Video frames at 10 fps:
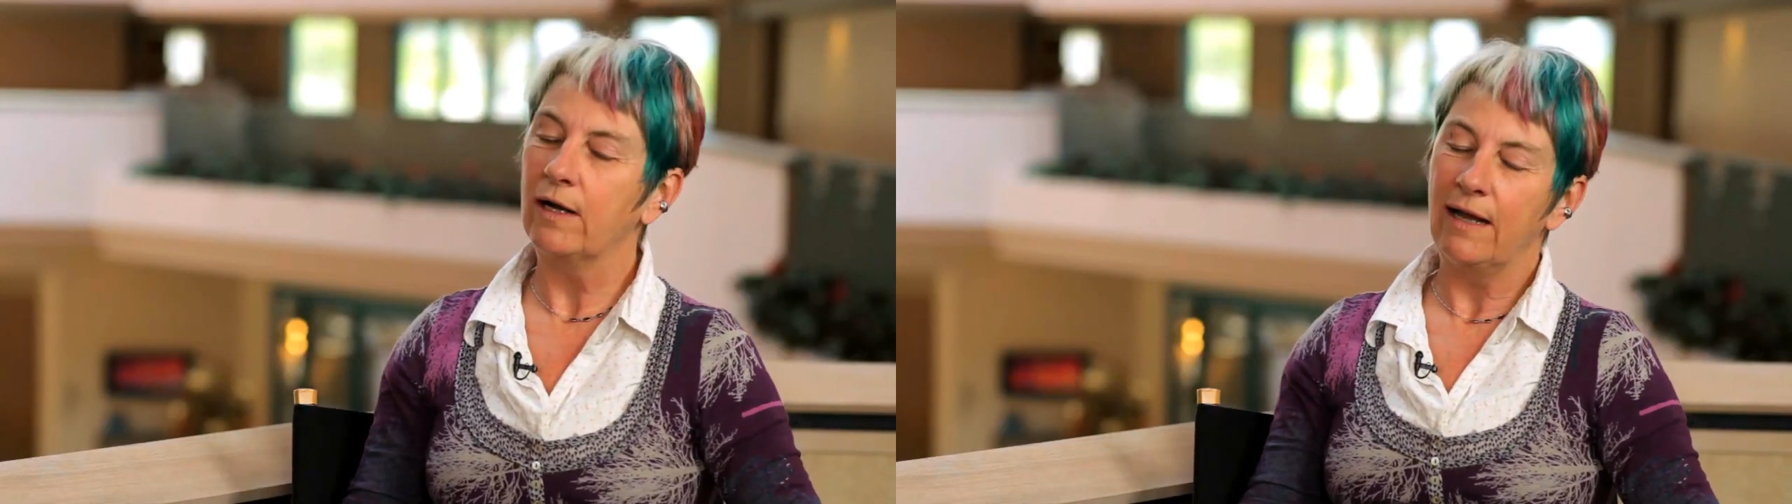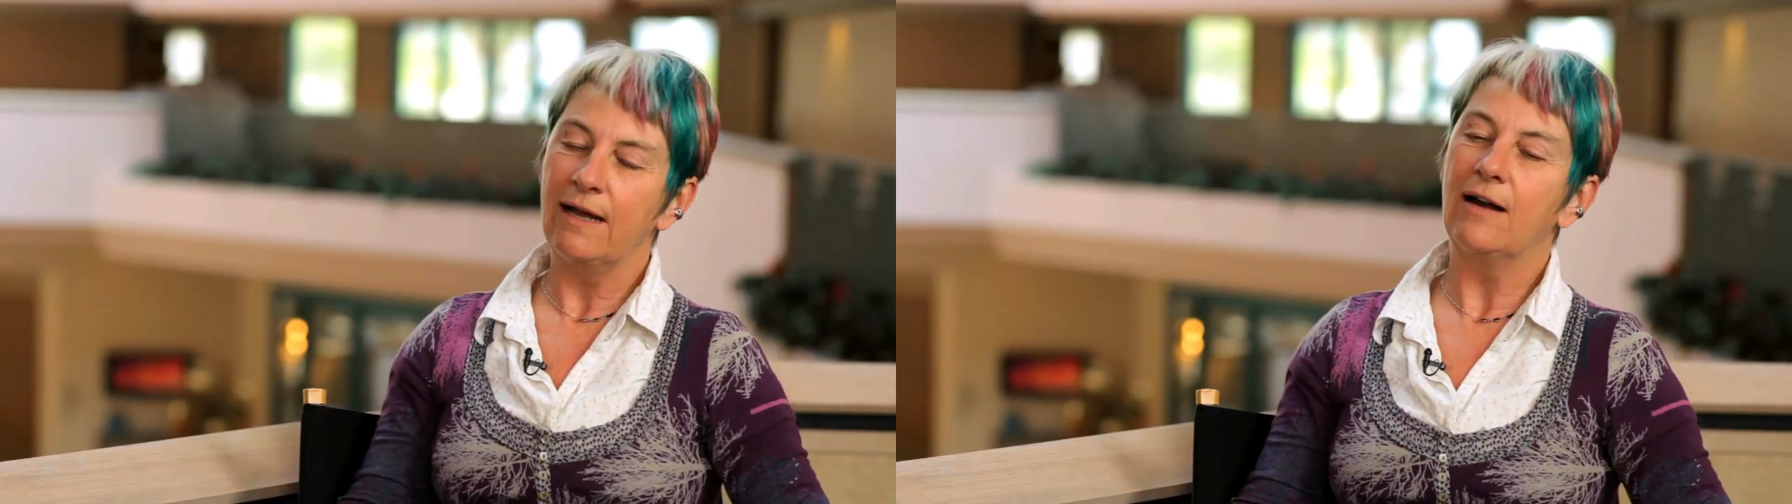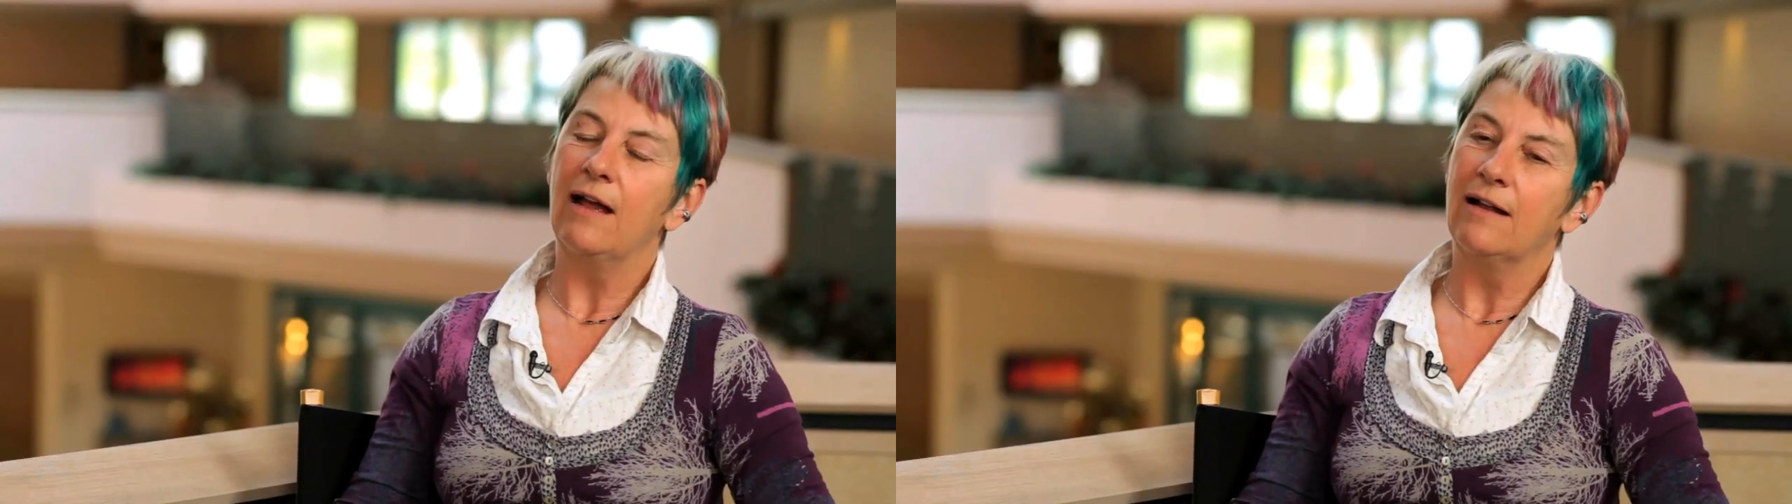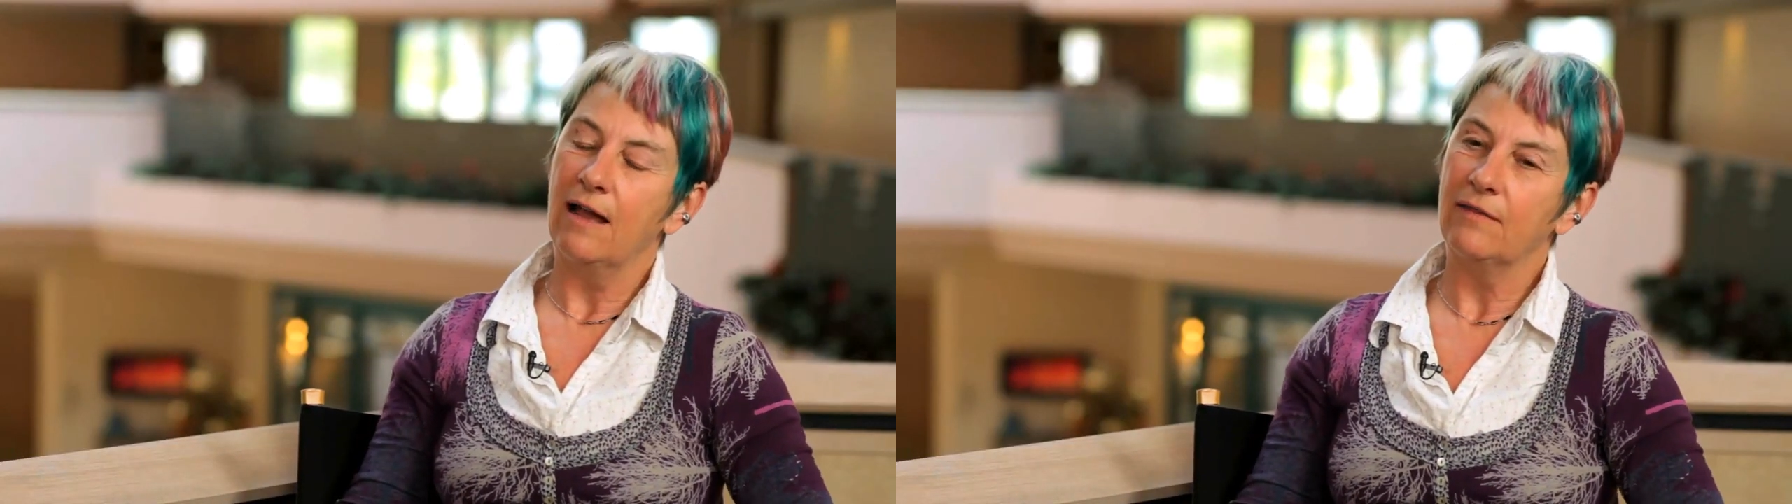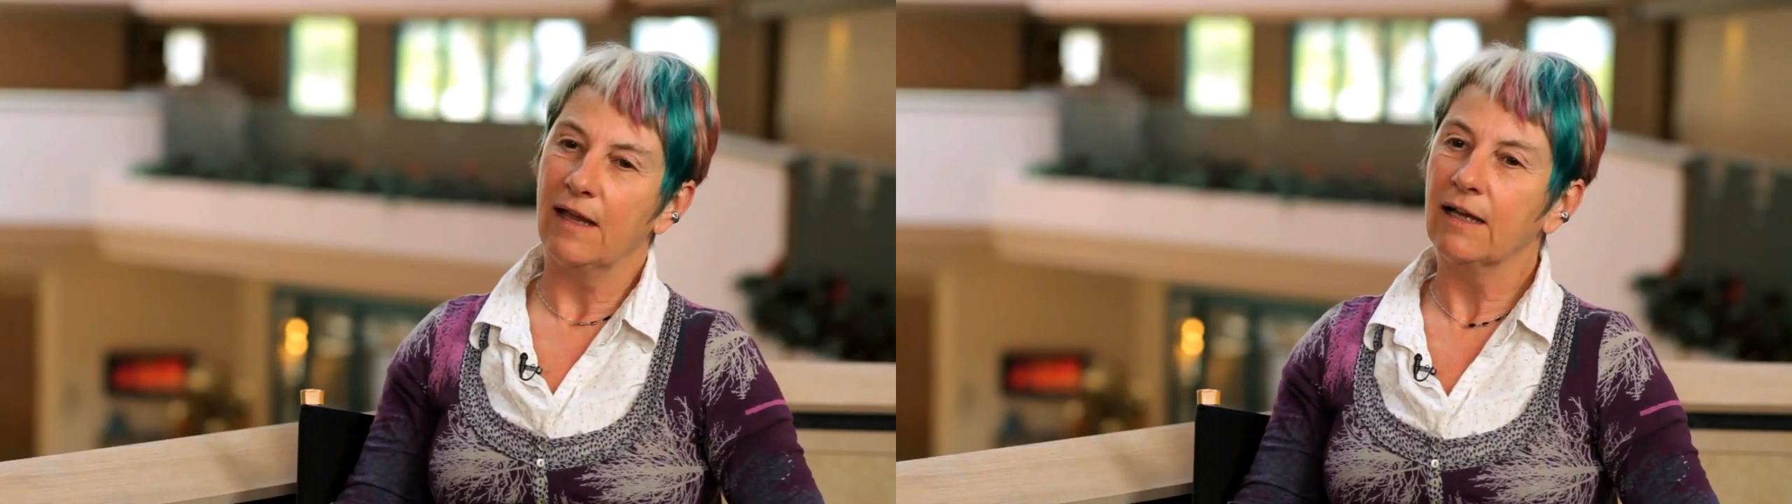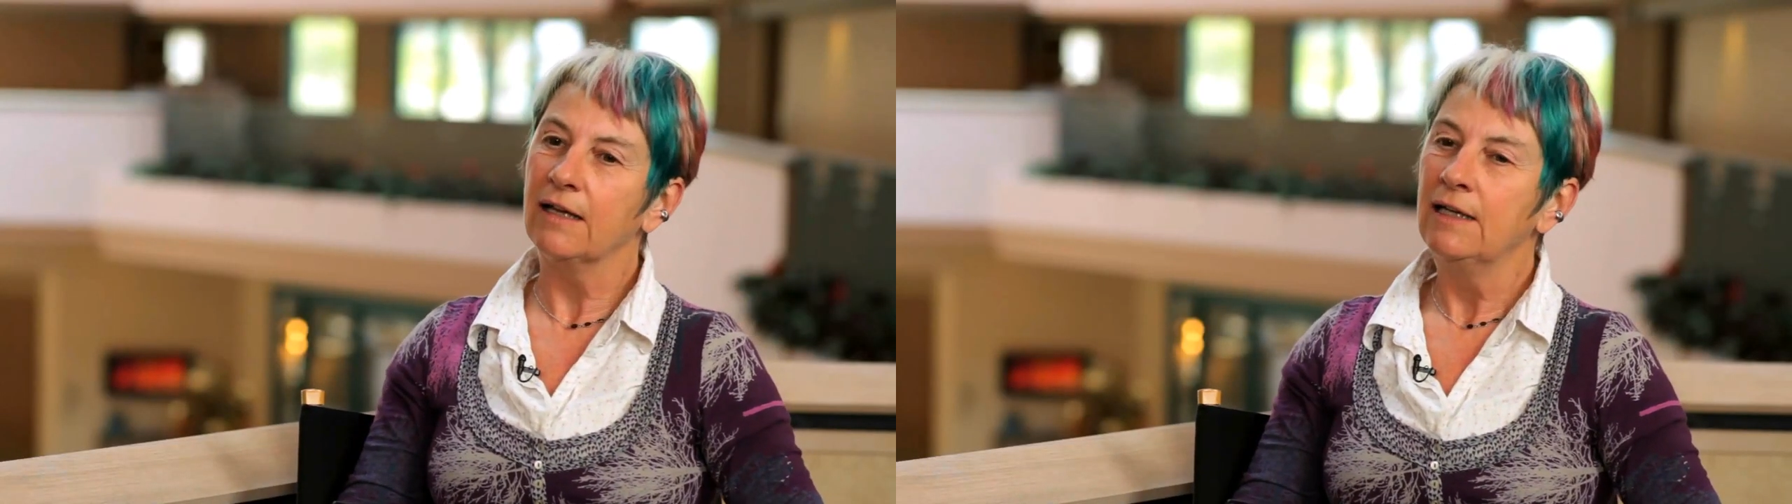clear, I think.